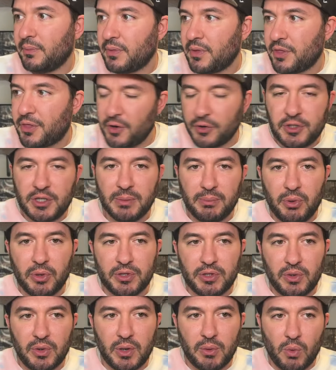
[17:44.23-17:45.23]

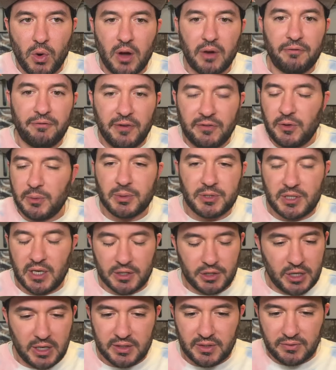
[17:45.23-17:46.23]
13.2 at 1,
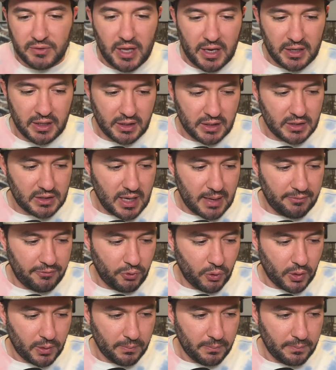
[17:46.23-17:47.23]
50% chance of landing in the top
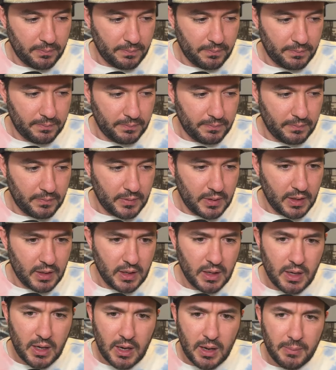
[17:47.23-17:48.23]
four.
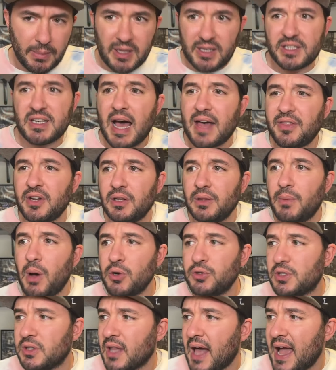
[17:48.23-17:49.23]
But it's not their
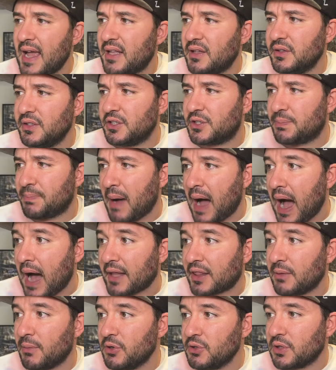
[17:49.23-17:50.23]
most likely
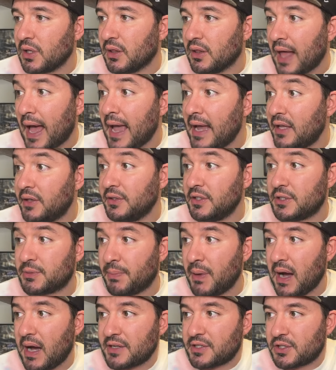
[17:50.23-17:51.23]
spot. The most likely
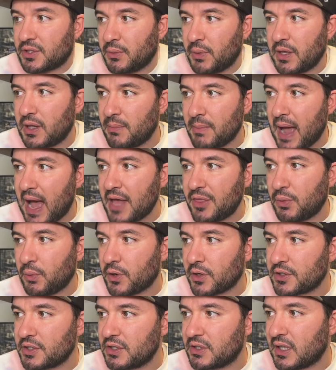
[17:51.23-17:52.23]
spot, just the way the math
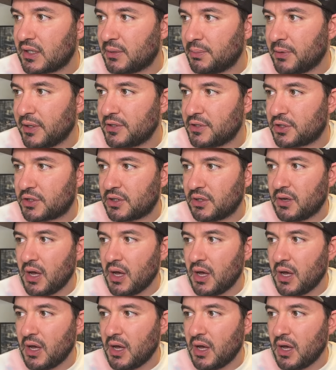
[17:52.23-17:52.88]
works, is that the Blazers